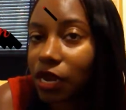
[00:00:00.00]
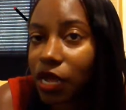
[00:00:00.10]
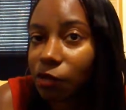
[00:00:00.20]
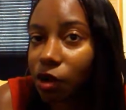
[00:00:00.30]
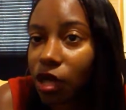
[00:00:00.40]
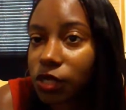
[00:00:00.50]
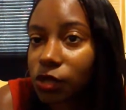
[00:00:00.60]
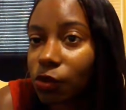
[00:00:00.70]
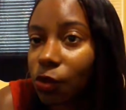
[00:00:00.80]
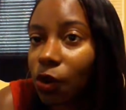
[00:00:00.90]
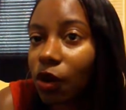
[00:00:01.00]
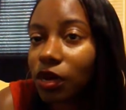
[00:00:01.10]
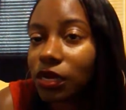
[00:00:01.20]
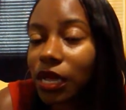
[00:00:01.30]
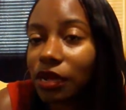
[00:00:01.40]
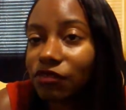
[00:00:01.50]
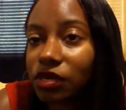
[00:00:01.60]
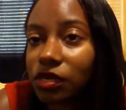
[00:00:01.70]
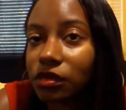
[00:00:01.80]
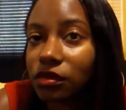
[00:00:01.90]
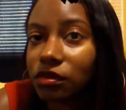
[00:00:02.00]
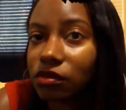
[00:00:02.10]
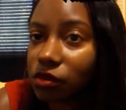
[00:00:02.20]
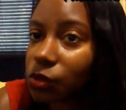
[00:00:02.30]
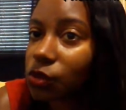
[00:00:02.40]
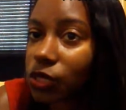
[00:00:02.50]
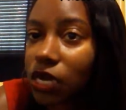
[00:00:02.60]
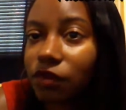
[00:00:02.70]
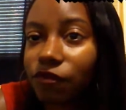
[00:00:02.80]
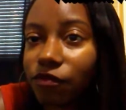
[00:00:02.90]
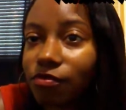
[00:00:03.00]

And I am also on every social site.